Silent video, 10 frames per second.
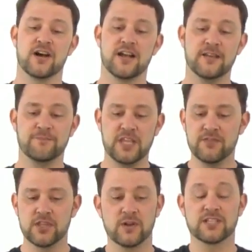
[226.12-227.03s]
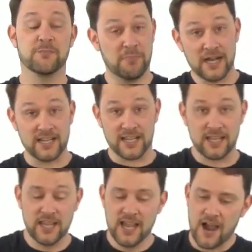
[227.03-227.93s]
on it, even though it's a
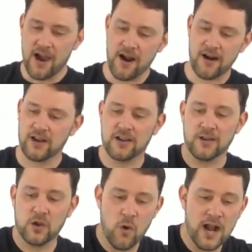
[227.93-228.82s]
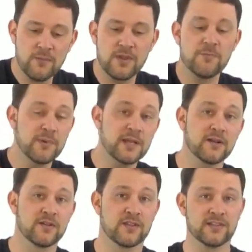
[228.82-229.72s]
buggy, are quite a bit
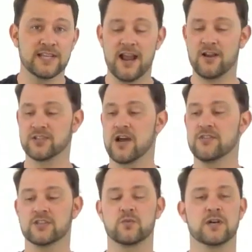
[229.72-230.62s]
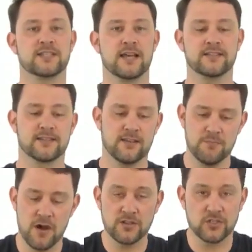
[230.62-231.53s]
bigger than the tires on this 1/10 scale
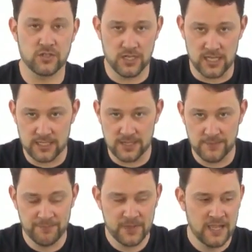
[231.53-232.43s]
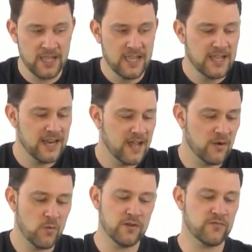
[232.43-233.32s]
monster truck.
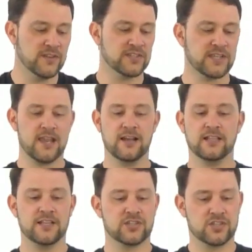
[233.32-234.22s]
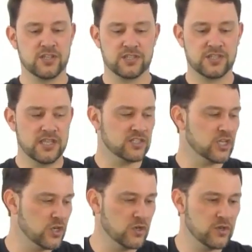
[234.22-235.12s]
Now, 1/5 scale is just, it's
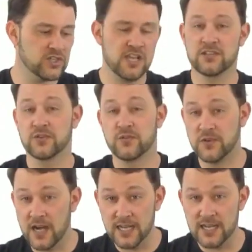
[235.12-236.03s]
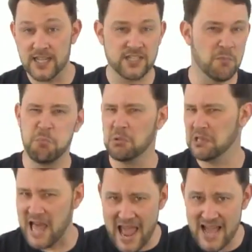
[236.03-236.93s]
huge, it's fun, it's a
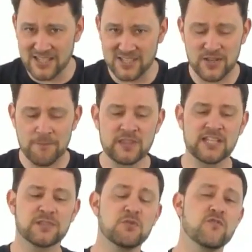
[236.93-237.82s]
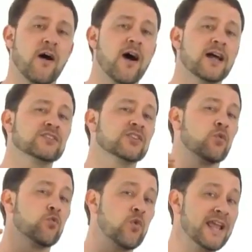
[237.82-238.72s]
blast. Let's move on to
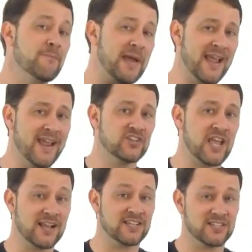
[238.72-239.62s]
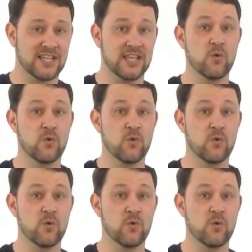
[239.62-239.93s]
the Rampage XT